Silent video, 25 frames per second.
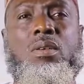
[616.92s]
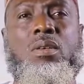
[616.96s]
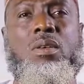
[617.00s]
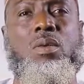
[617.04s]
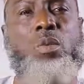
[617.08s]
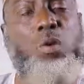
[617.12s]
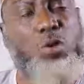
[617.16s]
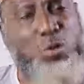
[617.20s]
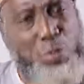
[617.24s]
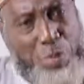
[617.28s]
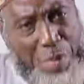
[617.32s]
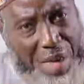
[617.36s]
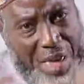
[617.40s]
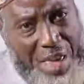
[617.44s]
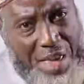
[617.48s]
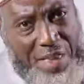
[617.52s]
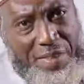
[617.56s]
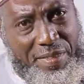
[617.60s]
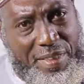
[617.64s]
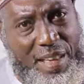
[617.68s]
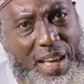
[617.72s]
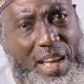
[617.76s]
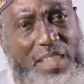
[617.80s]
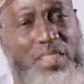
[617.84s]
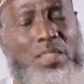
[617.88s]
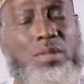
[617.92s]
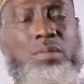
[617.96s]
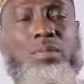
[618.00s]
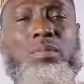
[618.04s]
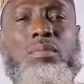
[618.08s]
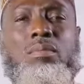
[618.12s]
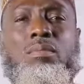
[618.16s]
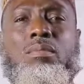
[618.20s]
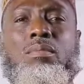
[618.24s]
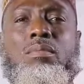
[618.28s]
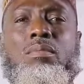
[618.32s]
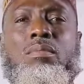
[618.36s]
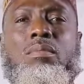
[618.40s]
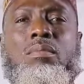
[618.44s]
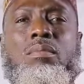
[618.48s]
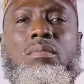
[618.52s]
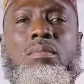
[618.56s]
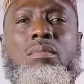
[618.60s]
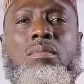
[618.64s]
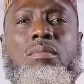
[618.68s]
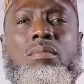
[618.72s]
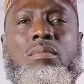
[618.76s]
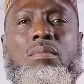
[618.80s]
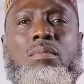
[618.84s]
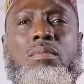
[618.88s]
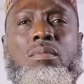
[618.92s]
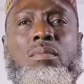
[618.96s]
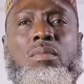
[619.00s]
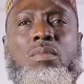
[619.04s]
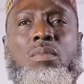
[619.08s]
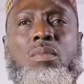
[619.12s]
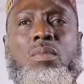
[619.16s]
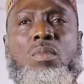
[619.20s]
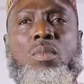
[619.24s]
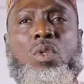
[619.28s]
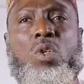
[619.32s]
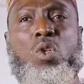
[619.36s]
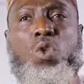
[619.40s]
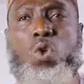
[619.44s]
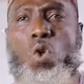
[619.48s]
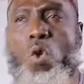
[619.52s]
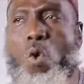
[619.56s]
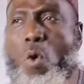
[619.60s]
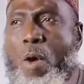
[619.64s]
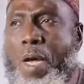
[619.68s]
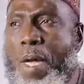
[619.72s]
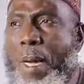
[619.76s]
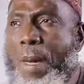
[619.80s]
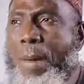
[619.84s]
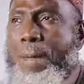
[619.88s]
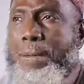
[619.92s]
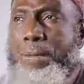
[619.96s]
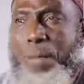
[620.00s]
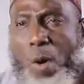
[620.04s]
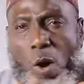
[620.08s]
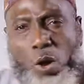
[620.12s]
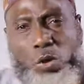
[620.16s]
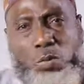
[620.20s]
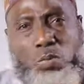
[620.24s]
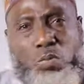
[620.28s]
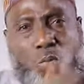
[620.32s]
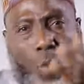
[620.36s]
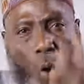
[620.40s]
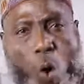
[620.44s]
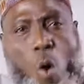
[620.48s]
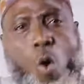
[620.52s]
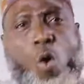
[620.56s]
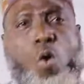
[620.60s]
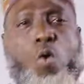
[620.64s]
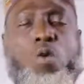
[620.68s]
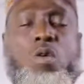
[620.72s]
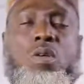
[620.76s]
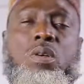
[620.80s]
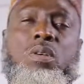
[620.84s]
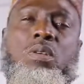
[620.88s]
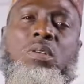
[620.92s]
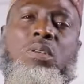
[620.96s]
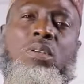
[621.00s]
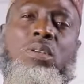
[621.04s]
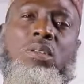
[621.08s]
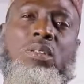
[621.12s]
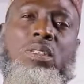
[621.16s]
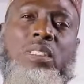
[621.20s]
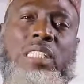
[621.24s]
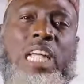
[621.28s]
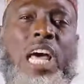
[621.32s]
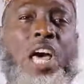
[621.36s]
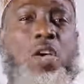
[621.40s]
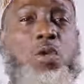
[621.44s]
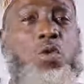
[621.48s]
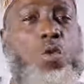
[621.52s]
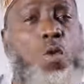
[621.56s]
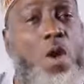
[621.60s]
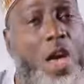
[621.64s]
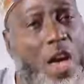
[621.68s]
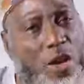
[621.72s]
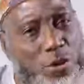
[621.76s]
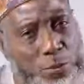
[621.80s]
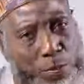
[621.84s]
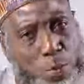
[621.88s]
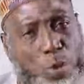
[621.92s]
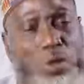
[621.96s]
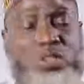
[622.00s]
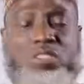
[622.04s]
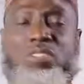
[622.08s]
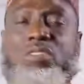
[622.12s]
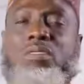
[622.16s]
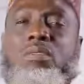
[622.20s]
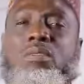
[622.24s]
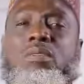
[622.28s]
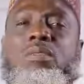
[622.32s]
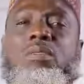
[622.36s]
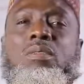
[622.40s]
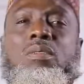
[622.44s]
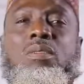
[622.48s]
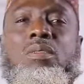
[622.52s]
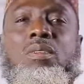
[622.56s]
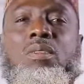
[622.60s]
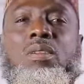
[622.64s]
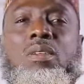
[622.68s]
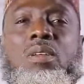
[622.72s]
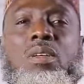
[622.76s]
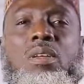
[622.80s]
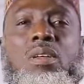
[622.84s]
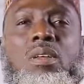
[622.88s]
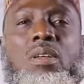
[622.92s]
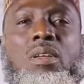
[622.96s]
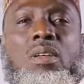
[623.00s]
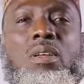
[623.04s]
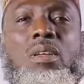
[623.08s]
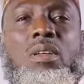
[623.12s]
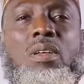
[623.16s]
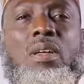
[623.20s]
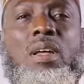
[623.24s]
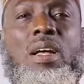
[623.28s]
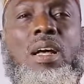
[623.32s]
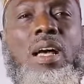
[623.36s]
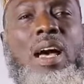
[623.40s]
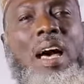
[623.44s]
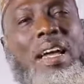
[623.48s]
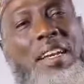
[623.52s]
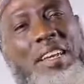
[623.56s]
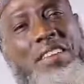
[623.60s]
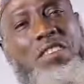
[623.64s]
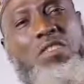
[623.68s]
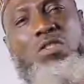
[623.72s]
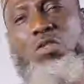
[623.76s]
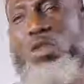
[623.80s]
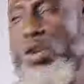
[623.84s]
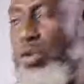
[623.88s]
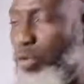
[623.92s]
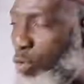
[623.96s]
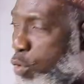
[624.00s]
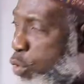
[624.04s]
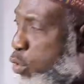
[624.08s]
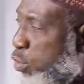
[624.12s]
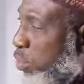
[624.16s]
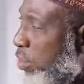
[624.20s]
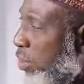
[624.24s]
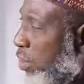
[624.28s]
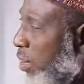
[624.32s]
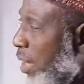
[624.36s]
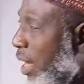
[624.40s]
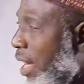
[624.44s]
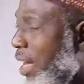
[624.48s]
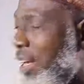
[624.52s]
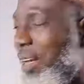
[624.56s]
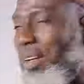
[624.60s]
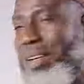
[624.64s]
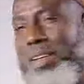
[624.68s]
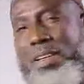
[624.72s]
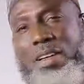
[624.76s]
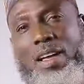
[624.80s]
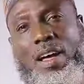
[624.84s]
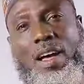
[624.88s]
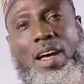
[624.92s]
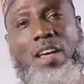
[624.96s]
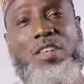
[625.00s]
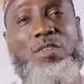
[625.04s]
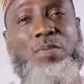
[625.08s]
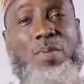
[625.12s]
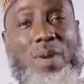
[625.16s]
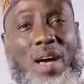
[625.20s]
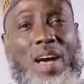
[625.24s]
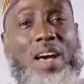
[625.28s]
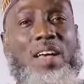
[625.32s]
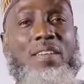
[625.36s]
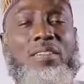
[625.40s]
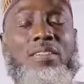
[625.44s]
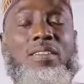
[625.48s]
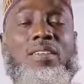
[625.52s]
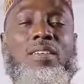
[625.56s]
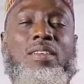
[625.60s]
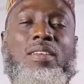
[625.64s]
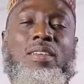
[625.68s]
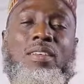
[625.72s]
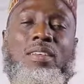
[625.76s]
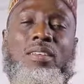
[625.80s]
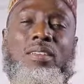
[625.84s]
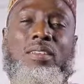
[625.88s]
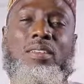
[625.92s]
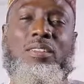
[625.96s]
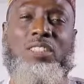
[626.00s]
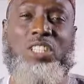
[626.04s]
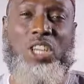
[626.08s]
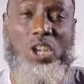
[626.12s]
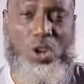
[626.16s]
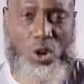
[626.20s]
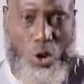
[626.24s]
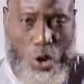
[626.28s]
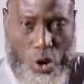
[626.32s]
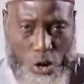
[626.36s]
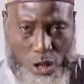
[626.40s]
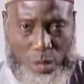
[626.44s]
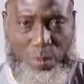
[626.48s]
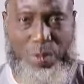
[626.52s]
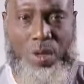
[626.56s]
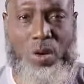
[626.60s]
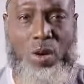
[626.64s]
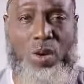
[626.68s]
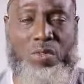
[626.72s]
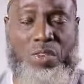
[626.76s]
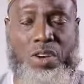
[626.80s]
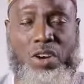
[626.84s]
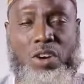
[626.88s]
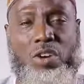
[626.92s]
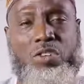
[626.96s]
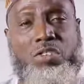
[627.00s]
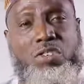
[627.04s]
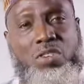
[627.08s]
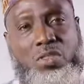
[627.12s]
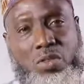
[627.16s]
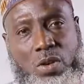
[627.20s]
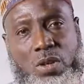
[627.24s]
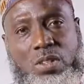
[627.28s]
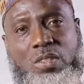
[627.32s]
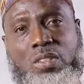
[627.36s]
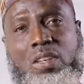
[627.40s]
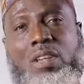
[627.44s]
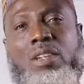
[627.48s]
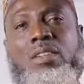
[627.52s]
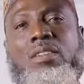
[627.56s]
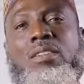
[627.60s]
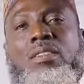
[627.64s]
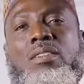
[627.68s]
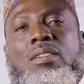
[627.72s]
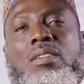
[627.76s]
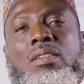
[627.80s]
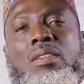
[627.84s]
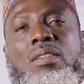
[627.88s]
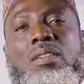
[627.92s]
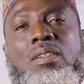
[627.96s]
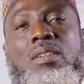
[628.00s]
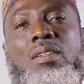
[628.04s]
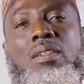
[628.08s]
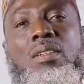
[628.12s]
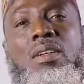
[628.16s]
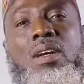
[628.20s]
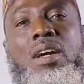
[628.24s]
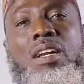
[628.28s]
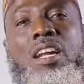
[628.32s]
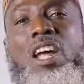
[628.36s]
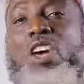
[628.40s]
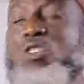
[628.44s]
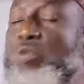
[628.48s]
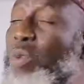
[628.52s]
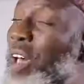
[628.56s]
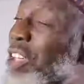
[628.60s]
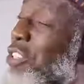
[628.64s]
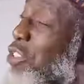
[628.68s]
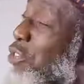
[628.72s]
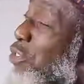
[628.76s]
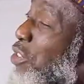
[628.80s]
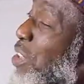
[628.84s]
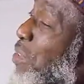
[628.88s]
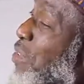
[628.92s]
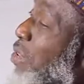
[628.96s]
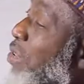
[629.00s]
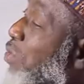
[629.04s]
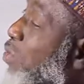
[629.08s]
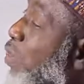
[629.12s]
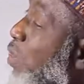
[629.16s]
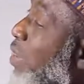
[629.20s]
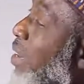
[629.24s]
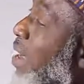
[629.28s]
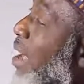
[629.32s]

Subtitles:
which means that you import more than you export. And this is not good as far as the economy of a country is concerned. And that's why it is even known